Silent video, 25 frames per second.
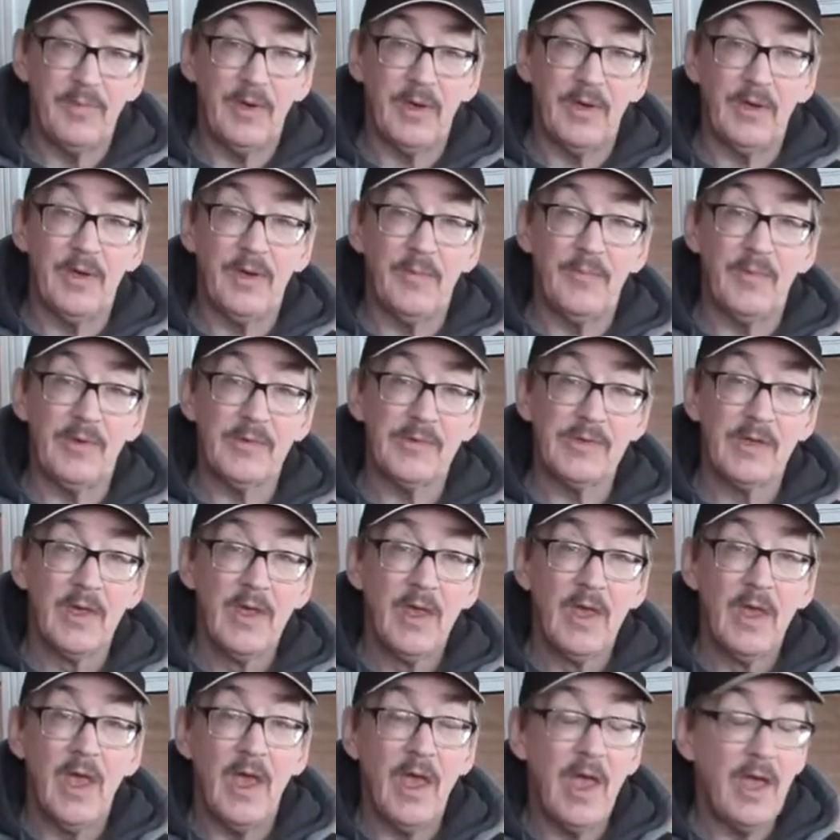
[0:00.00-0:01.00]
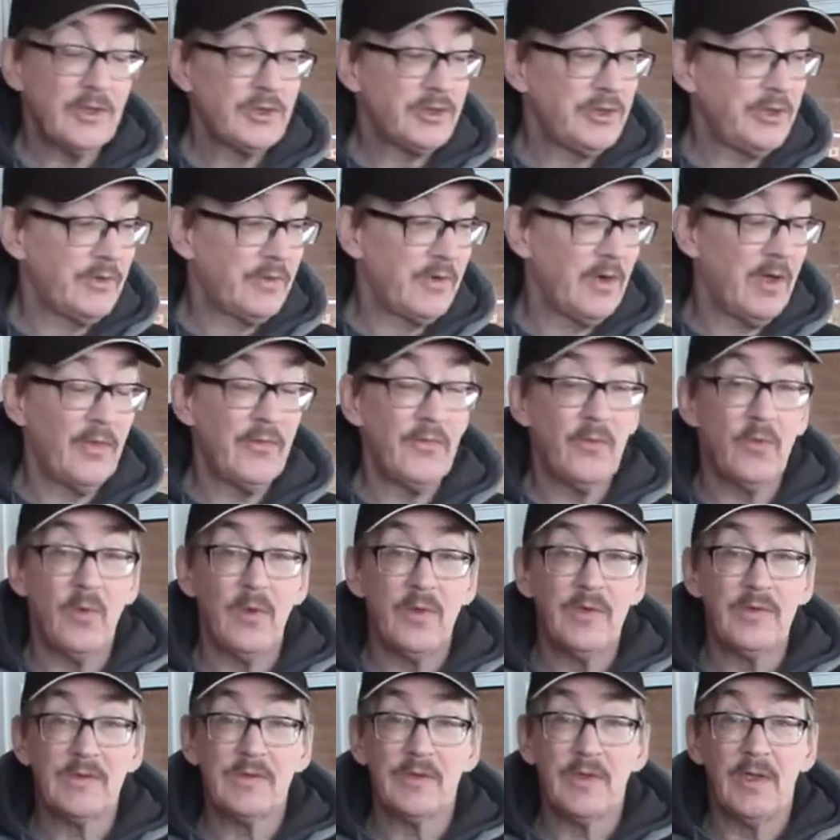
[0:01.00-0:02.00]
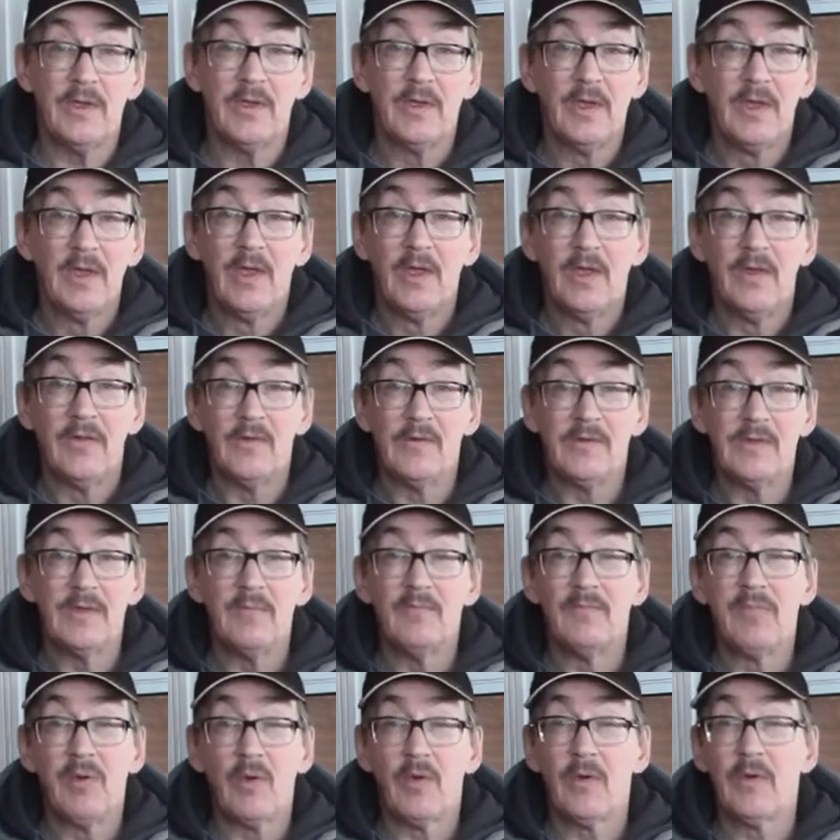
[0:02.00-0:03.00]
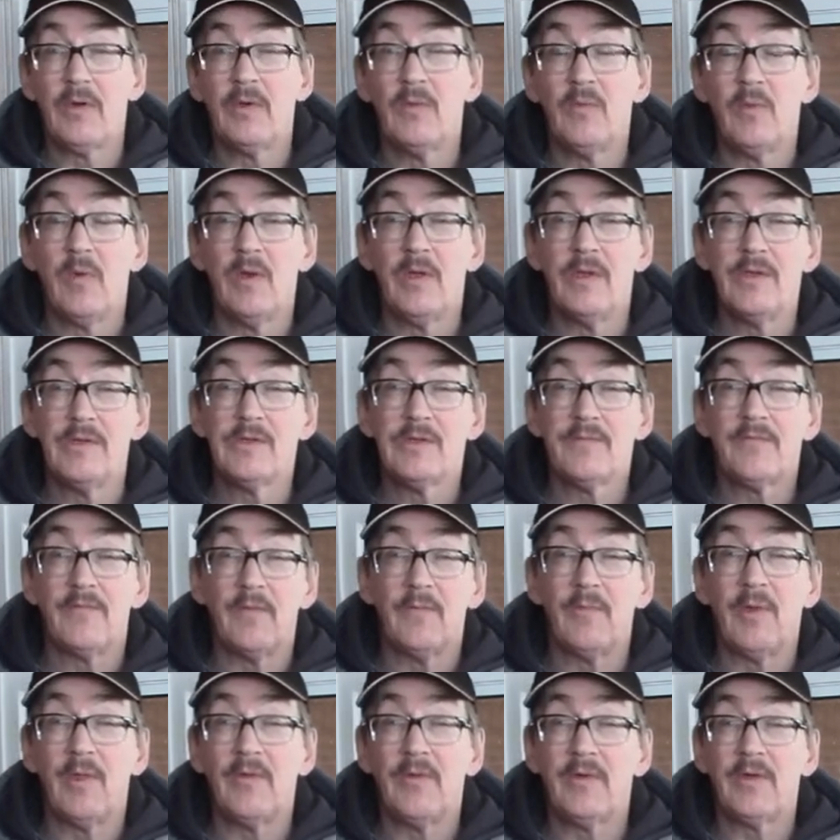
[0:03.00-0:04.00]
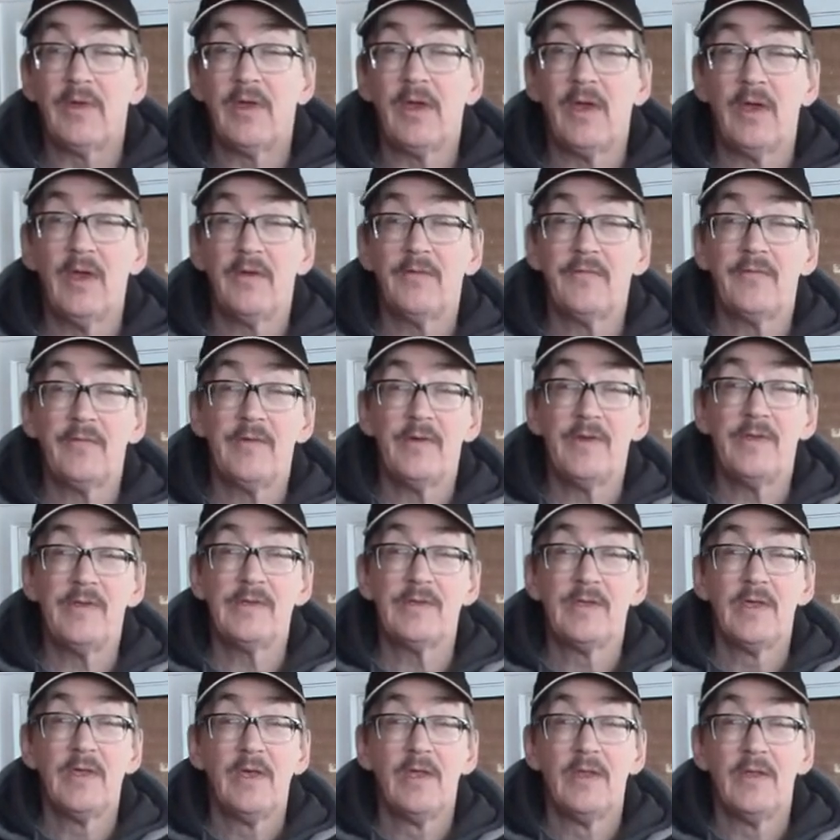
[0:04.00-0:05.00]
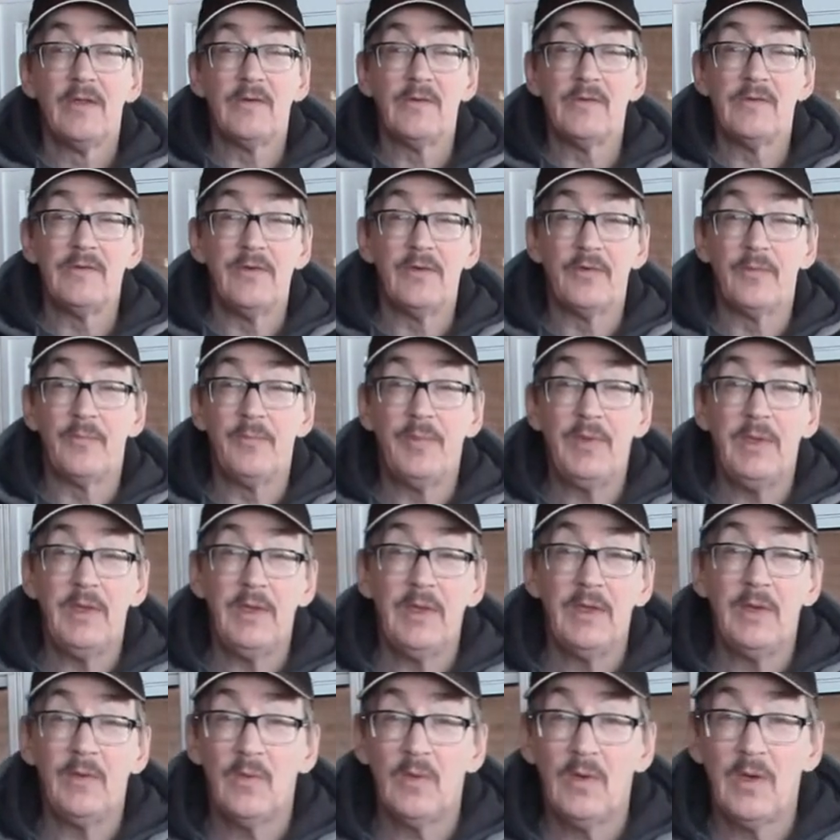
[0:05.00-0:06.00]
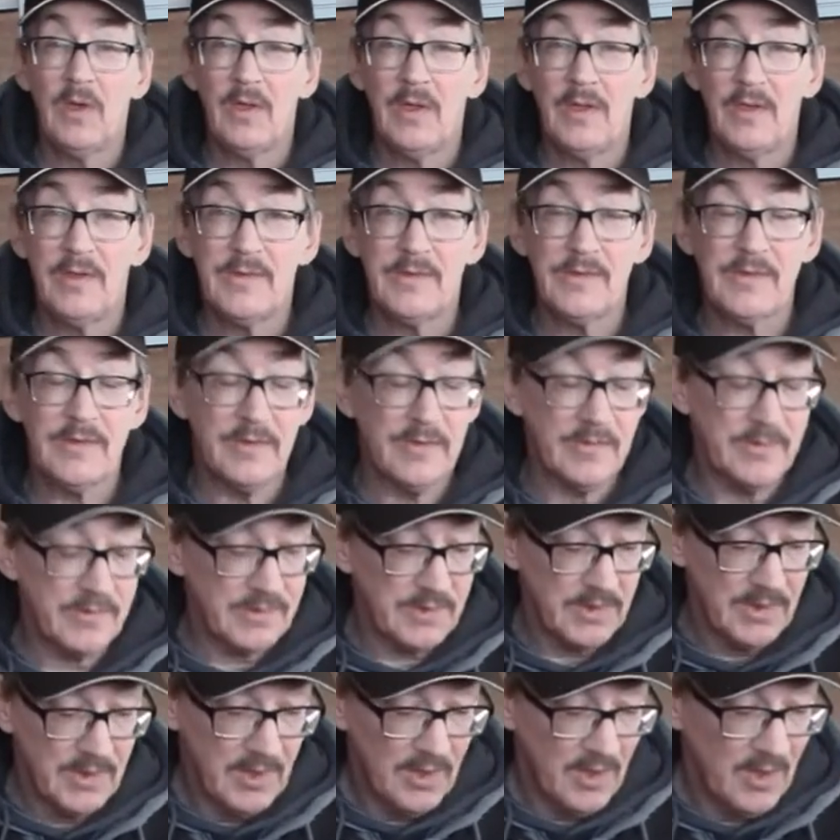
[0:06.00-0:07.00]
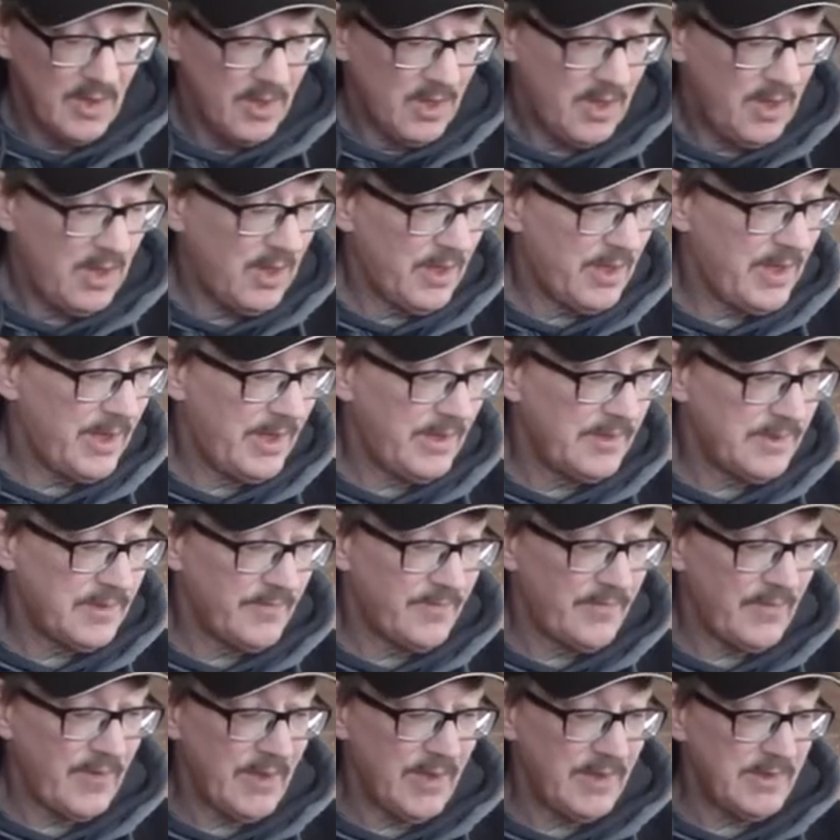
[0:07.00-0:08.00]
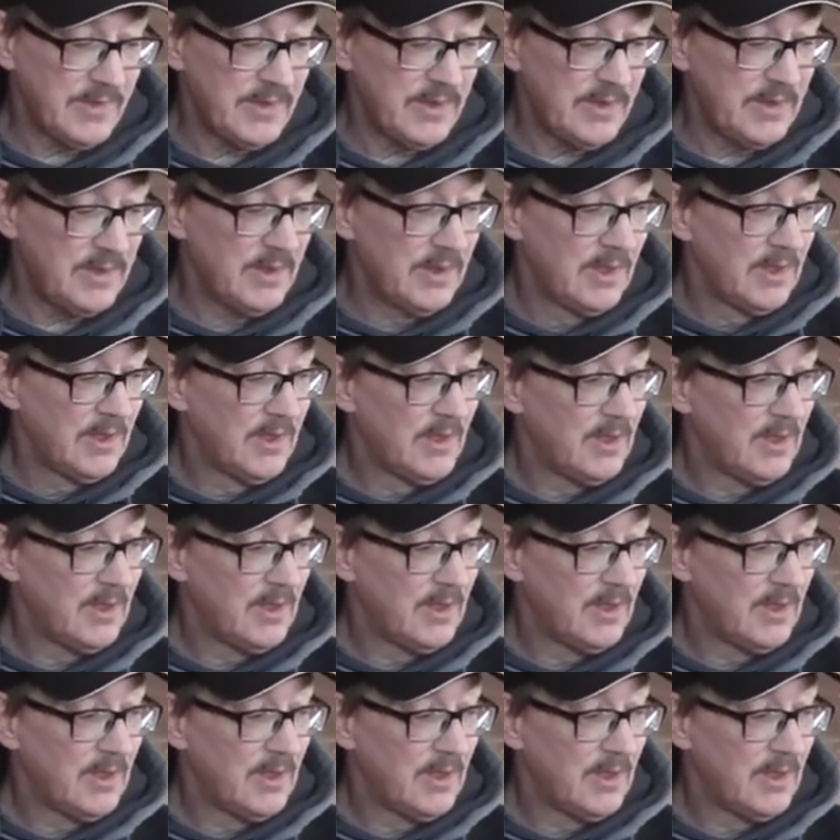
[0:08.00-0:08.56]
pair of nippers. Actually, there are other ones there's imported ones from other countries. There's European ones. There's all kinds of fancy.